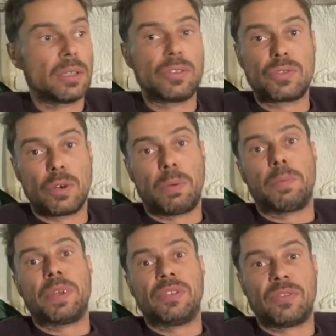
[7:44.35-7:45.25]
drop a
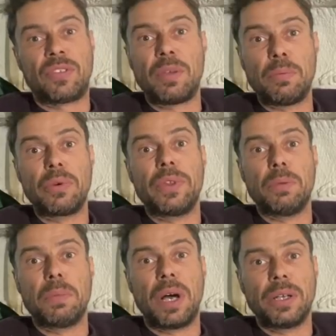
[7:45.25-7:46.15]
piece of timber in the
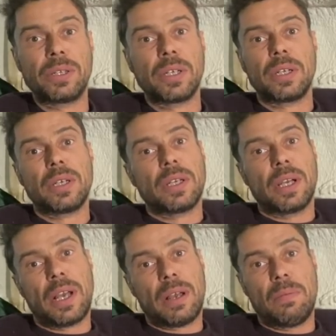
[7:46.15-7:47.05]
mud,
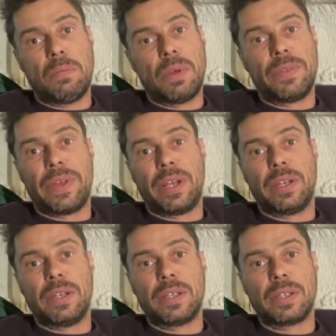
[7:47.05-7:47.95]

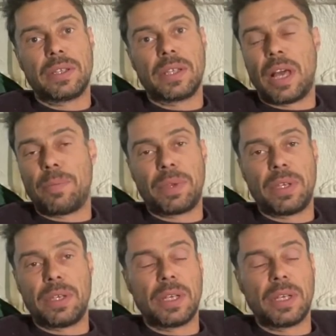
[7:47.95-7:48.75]
then that'd be